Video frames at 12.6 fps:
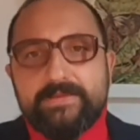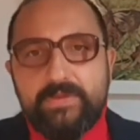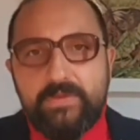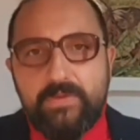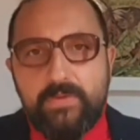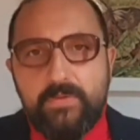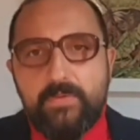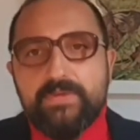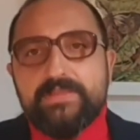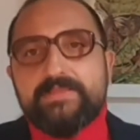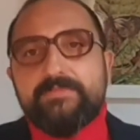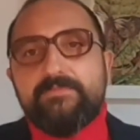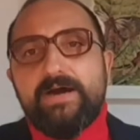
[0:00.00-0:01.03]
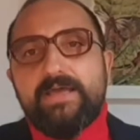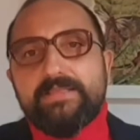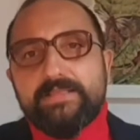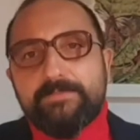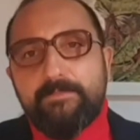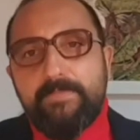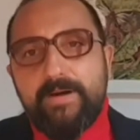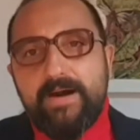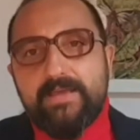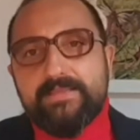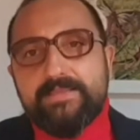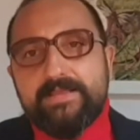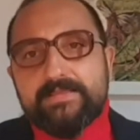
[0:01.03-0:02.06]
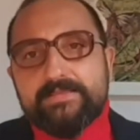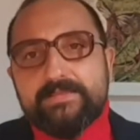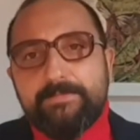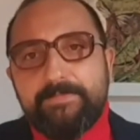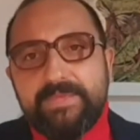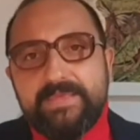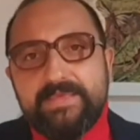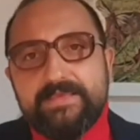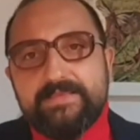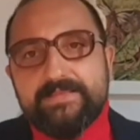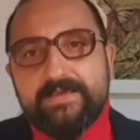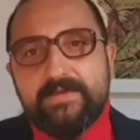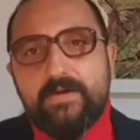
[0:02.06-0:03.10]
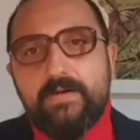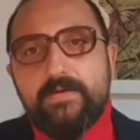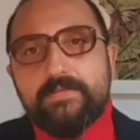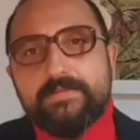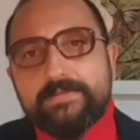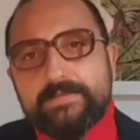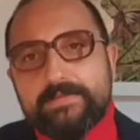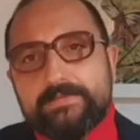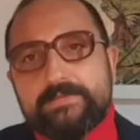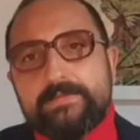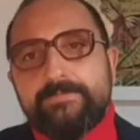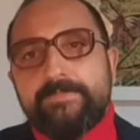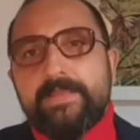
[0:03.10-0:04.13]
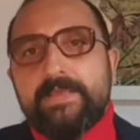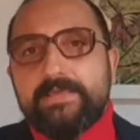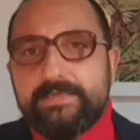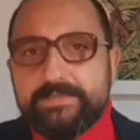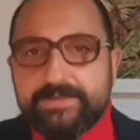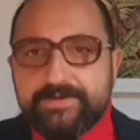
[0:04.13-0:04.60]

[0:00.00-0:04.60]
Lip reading: Q is divided by delta P is a constant. In